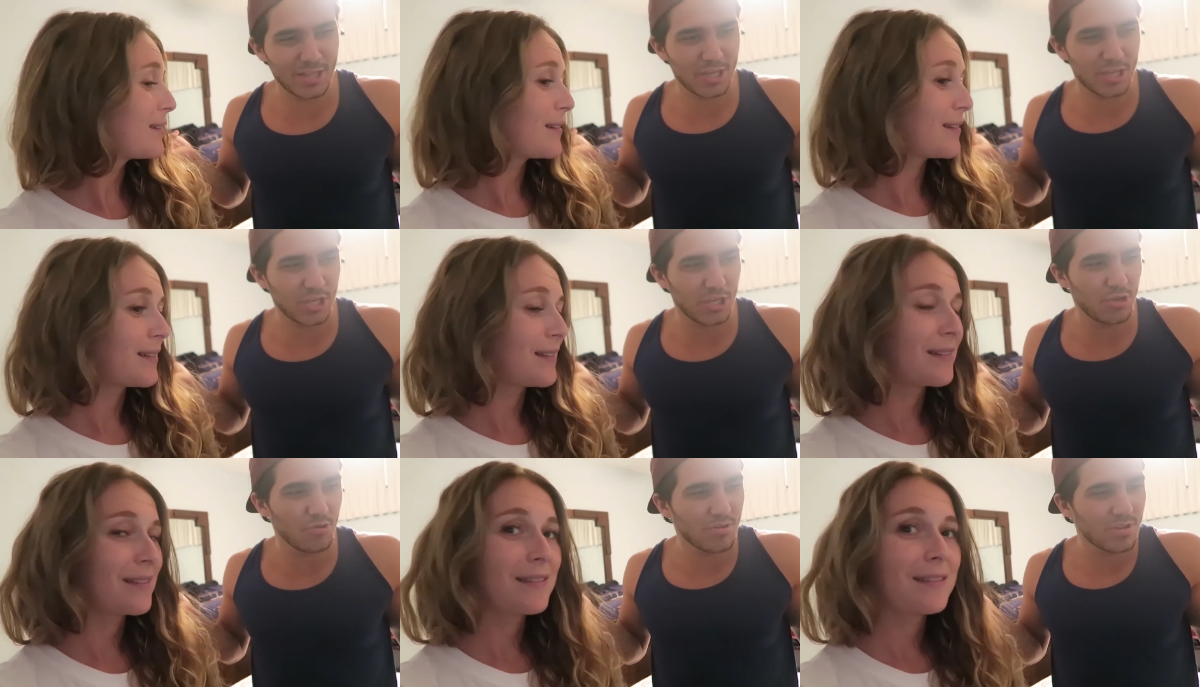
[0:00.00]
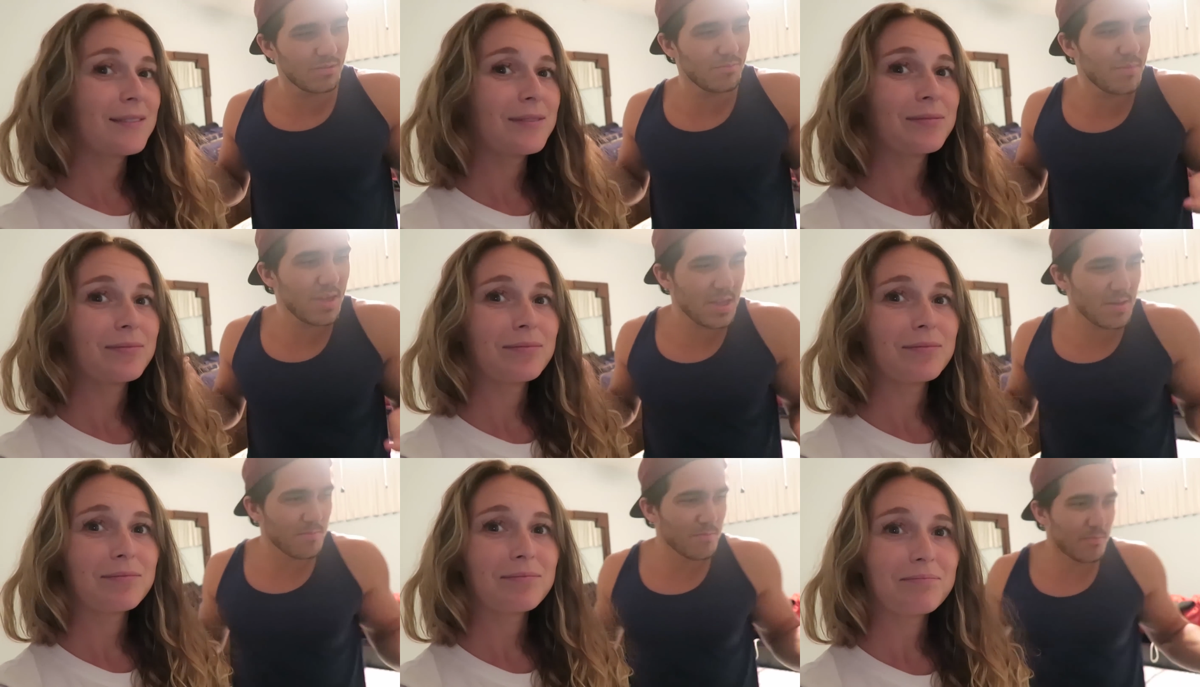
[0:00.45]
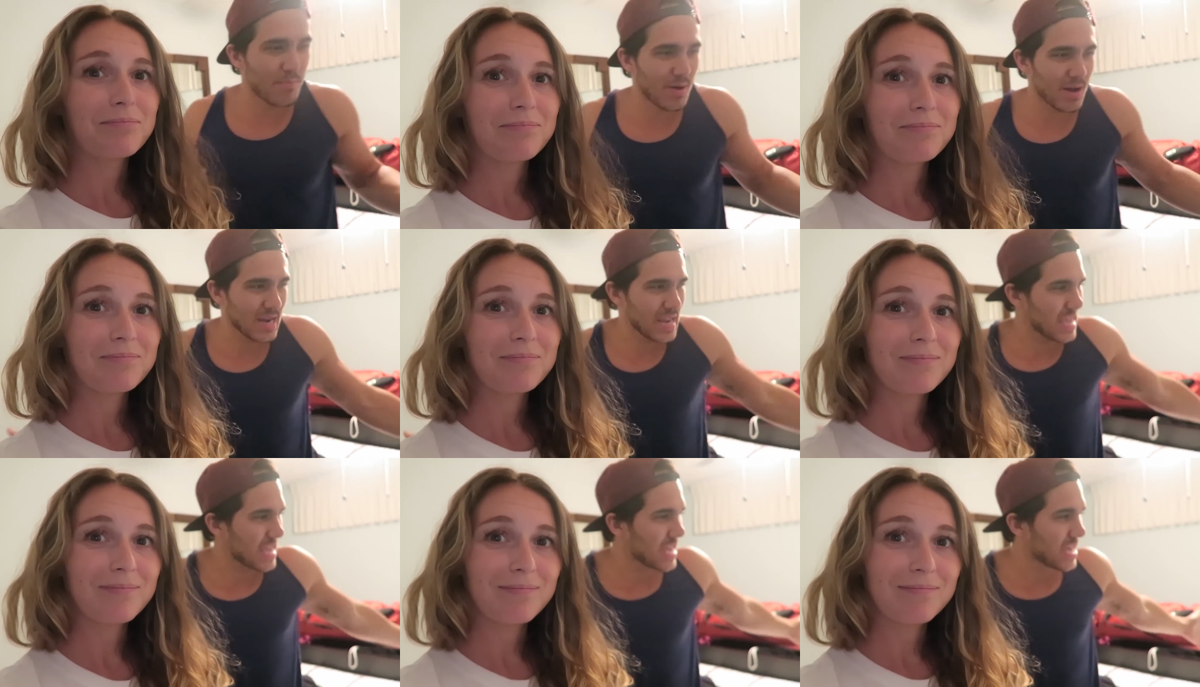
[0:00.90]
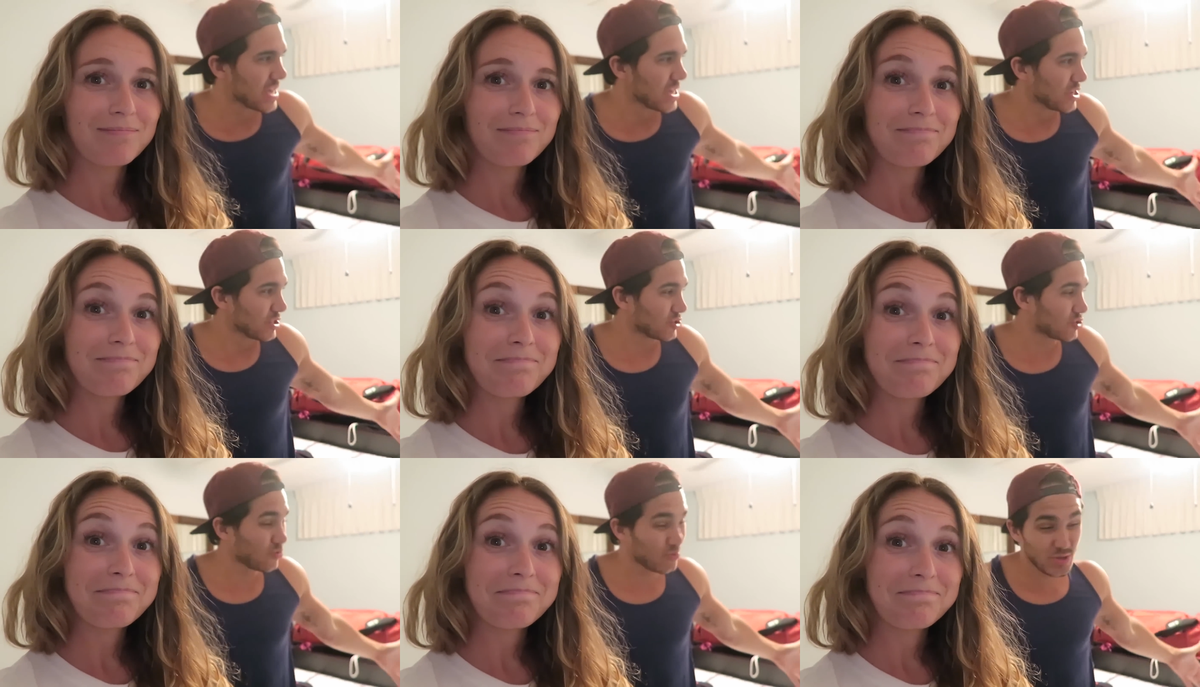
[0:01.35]
Speaker 1: like you can make money
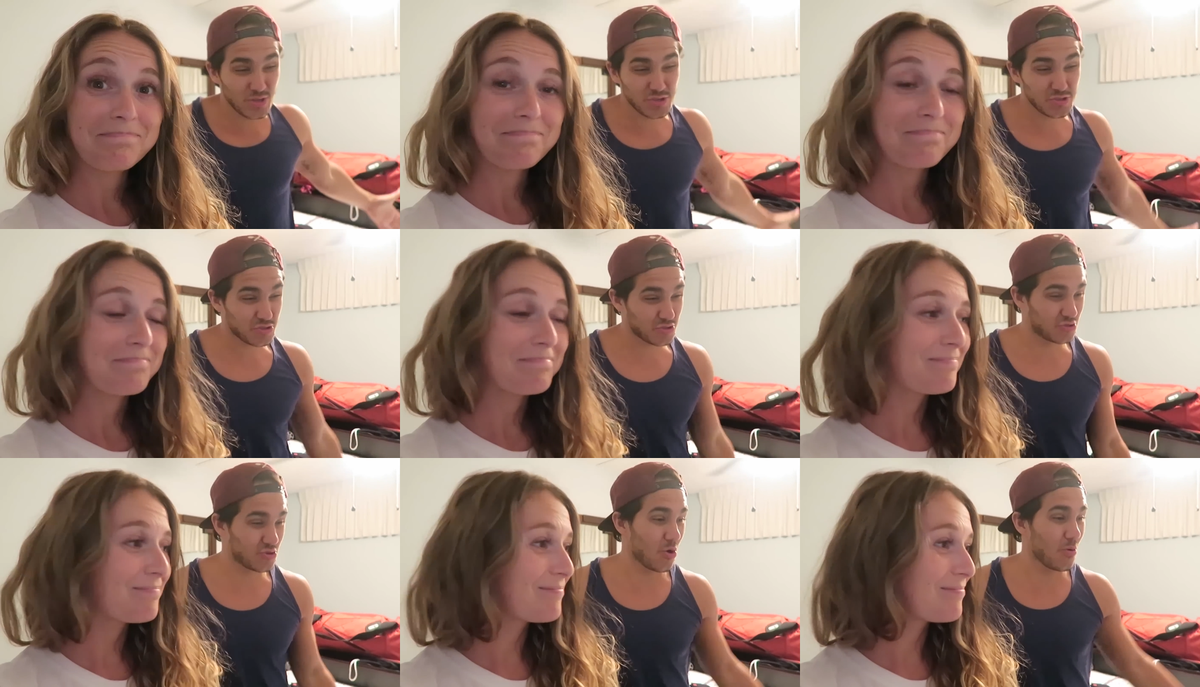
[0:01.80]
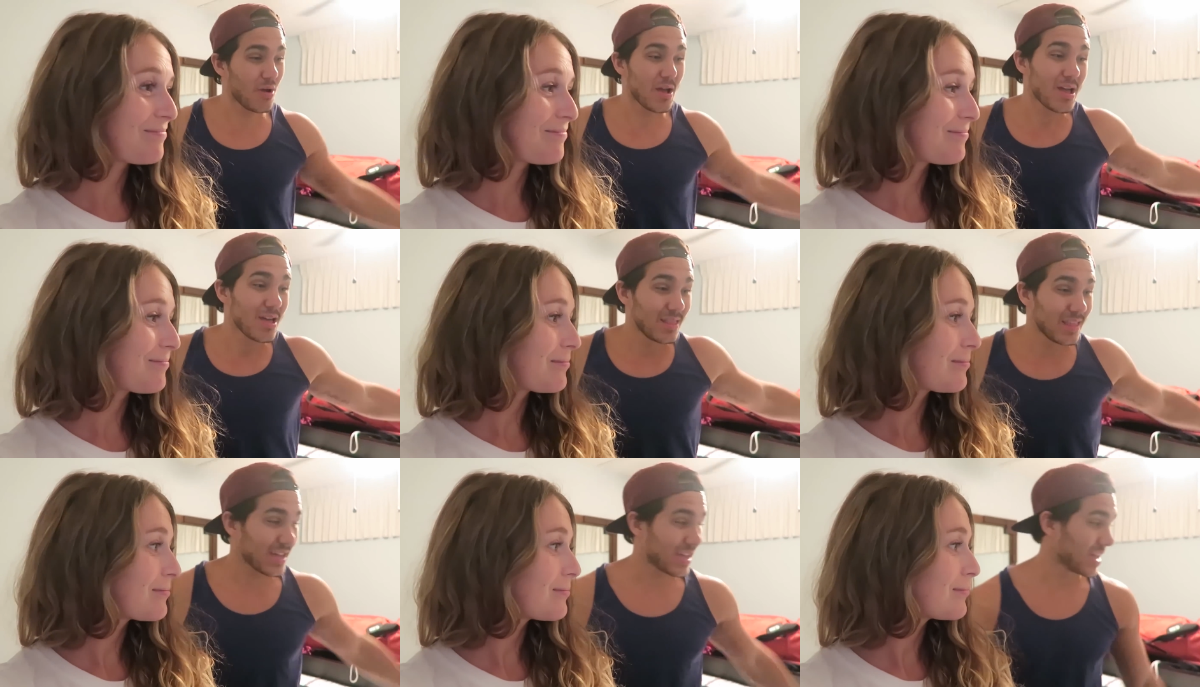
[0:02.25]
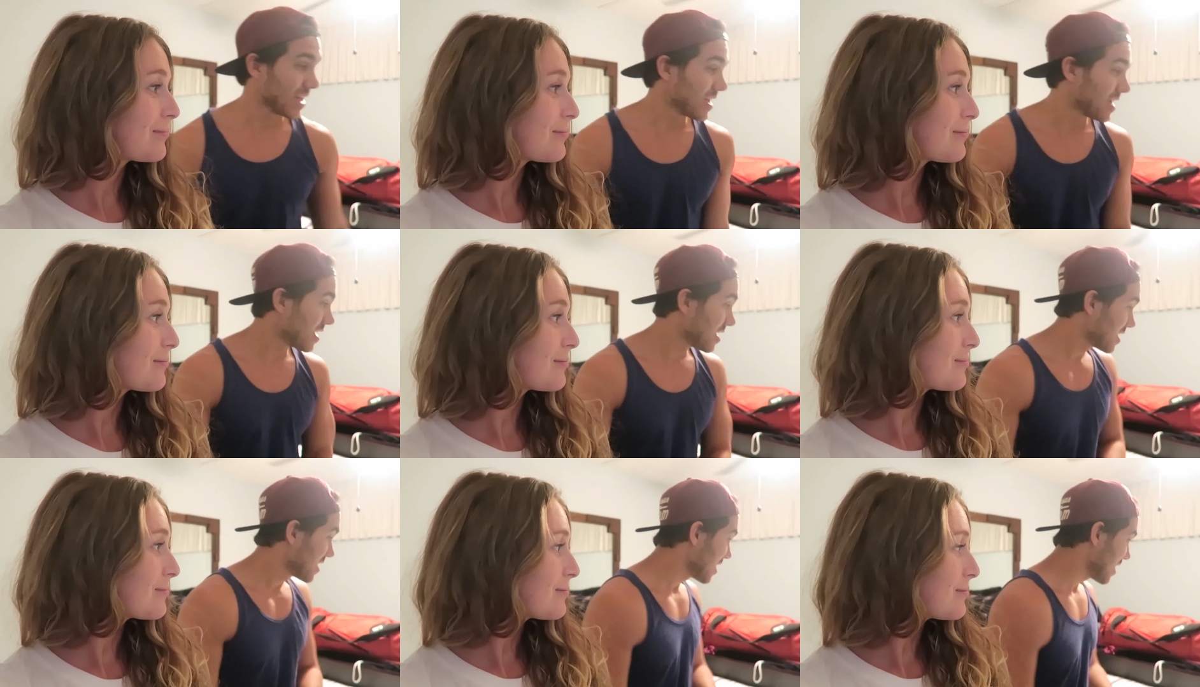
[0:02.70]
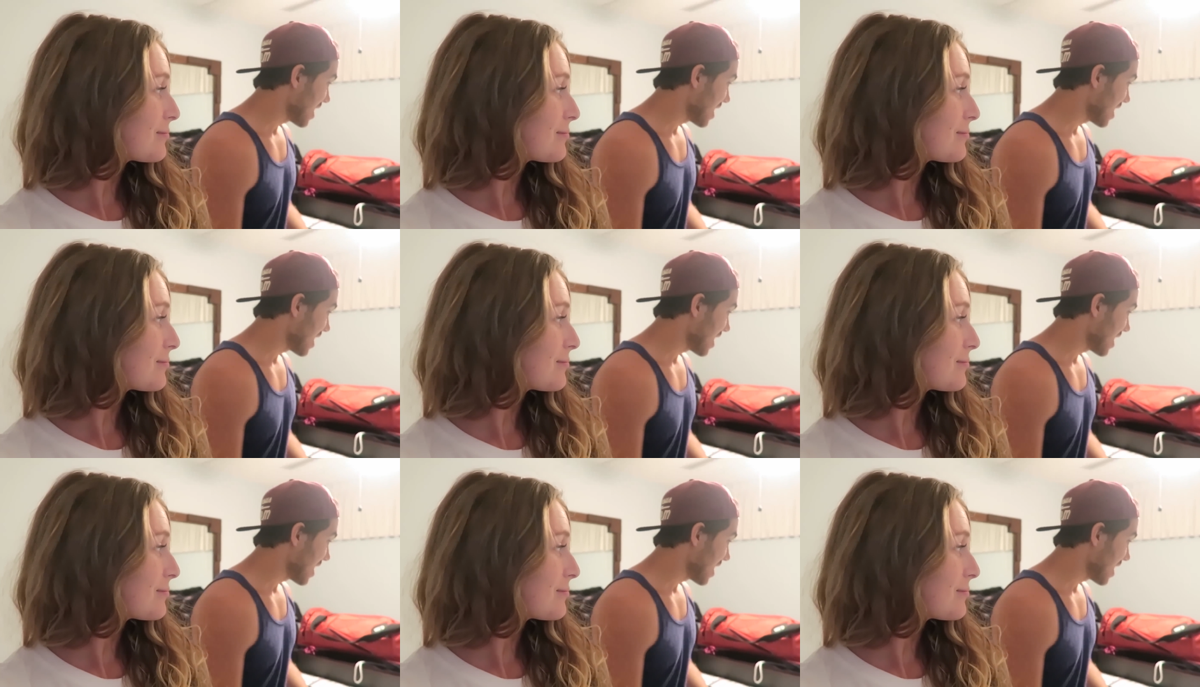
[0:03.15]
doing so, like,